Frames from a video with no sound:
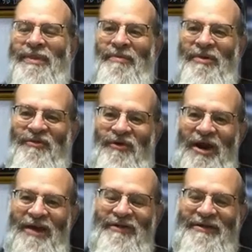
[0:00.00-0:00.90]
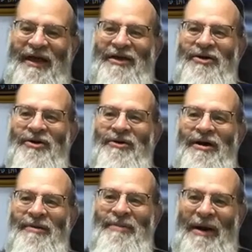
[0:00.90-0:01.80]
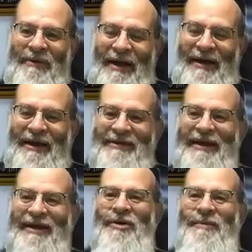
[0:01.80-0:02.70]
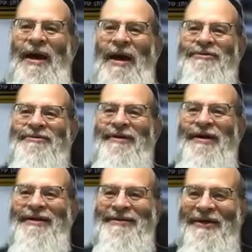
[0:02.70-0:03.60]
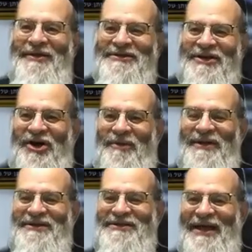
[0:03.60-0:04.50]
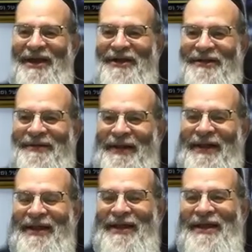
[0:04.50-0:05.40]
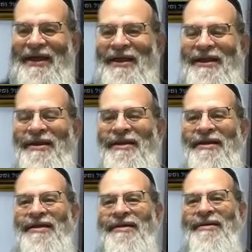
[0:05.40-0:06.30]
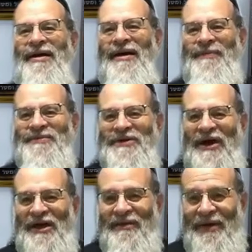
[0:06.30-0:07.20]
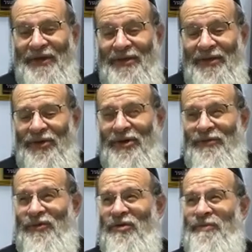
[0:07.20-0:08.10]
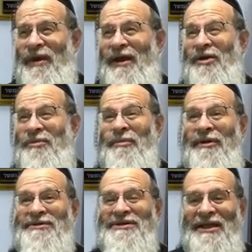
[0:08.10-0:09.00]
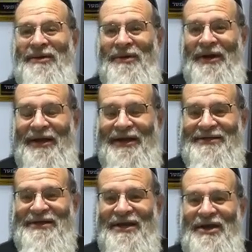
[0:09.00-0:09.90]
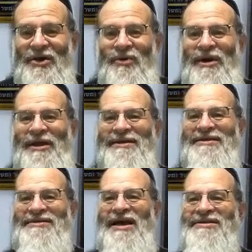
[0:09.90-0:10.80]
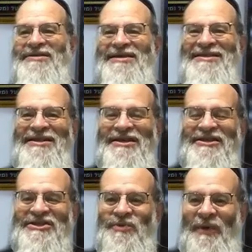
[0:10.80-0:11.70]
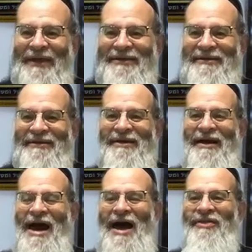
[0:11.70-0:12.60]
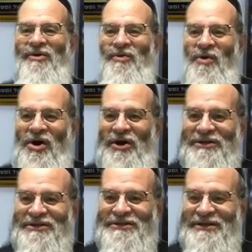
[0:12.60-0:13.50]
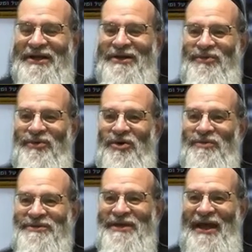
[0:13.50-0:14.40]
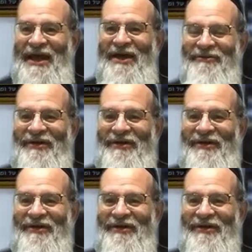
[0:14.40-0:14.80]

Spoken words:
Before I even tell you about what I'm going to tell you about, I'm going to tell you there's a Korban Nesanel in Psachim, I think in the third or fourth paragraph, I don't remember exactly where it is, where he discusses the sweat on the walls in rooms that have